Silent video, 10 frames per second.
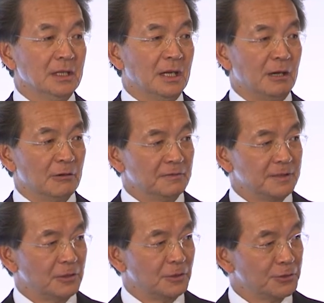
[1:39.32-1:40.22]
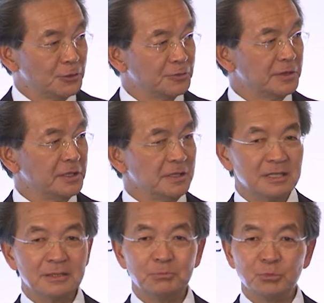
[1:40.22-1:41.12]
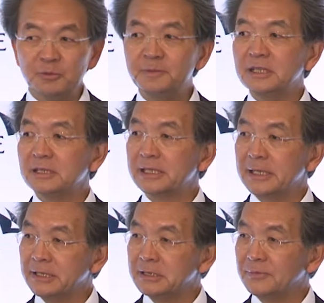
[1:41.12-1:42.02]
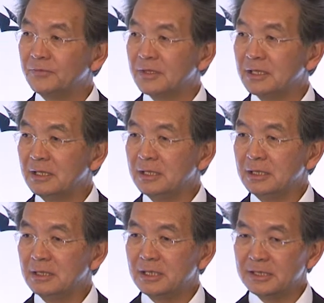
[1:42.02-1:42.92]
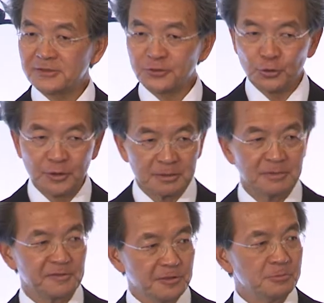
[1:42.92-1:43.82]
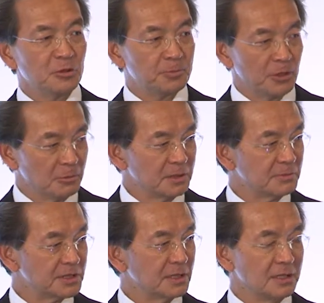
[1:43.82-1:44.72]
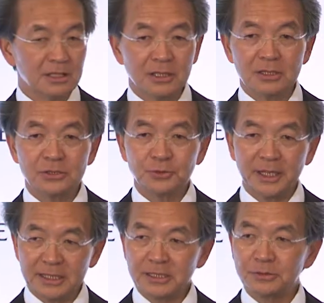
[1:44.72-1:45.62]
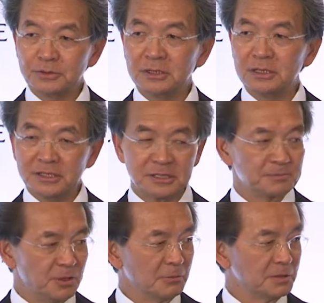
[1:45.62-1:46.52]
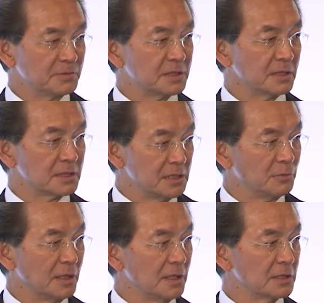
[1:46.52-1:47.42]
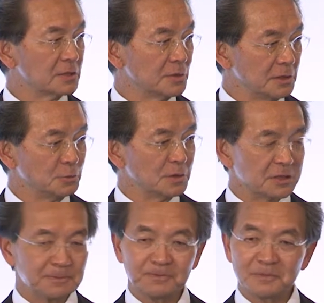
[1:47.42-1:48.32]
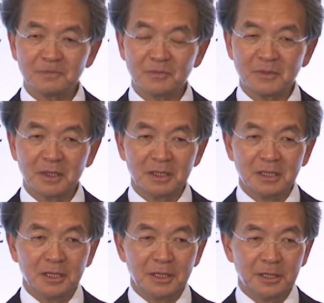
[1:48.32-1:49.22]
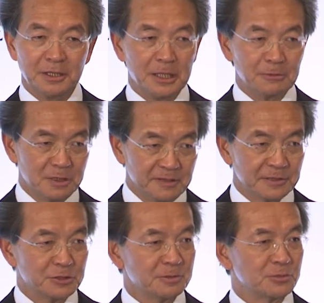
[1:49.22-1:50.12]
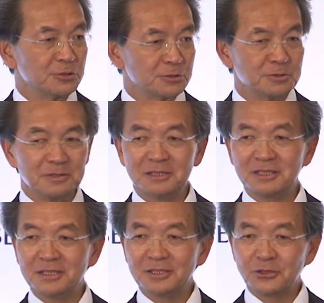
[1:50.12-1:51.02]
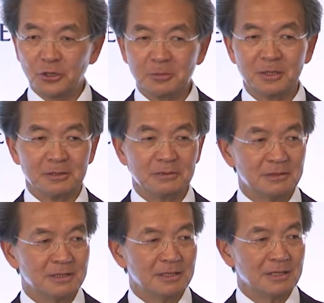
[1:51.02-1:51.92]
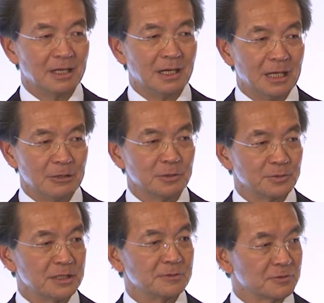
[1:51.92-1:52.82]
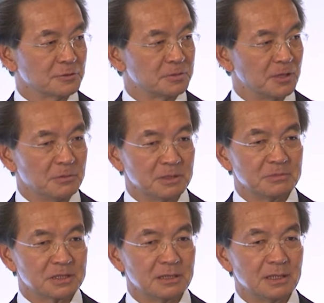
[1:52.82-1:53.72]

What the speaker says: However, although the movement has ended, it has thrown up a few more problems to add to the list of problems that CY has to deal with. And I'll leave it to him to talk about how he would deal with those problems.